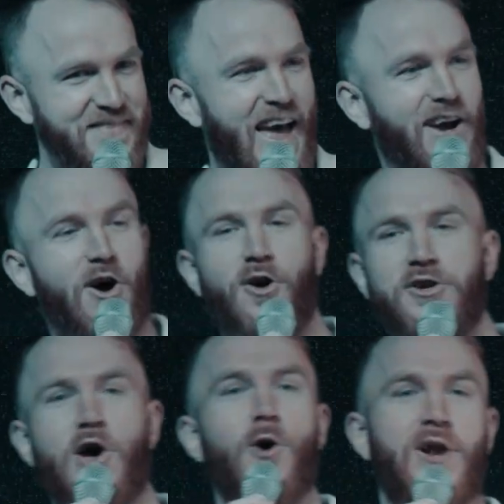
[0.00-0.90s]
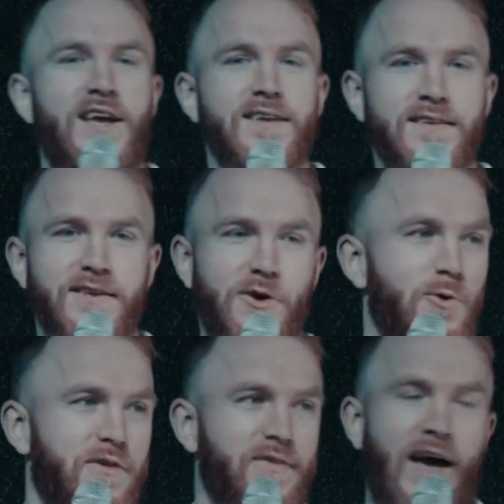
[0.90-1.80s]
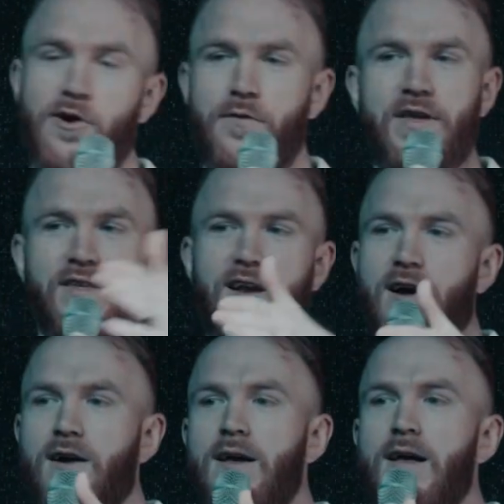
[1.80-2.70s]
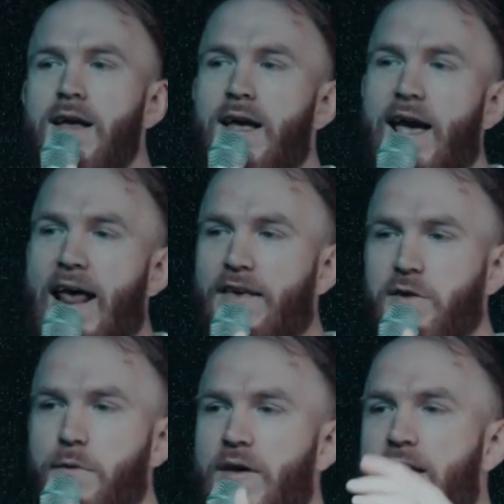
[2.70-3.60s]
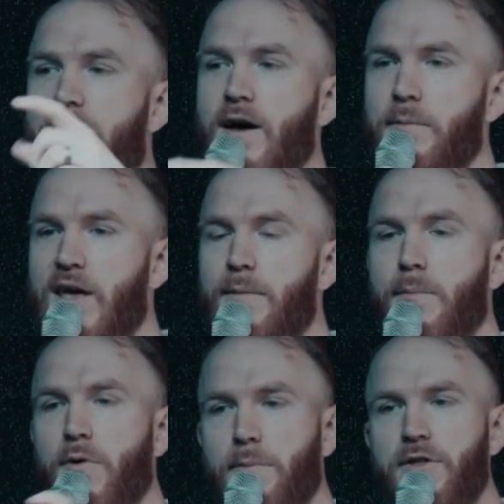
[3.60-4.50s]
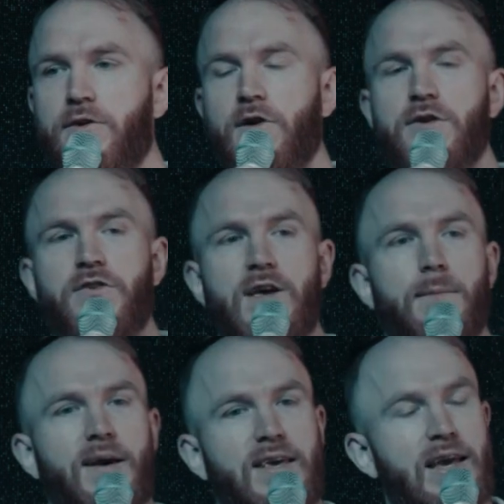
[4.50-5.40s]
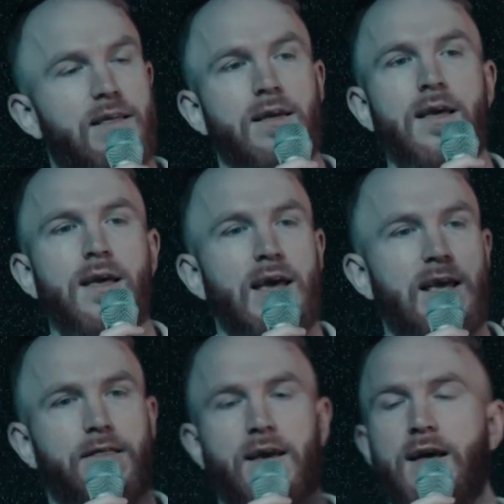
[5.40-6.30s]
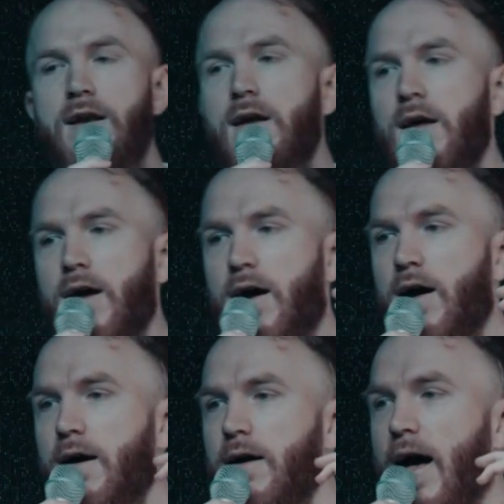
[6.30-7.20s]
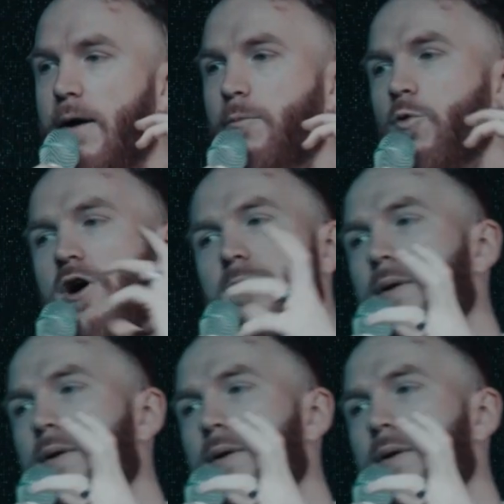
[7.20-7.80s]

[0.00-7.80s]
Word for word: I called Cody, who is I don't know if he's in here and asked him if he could come get me, bring me to the church to get my keys. He said, uh, I would,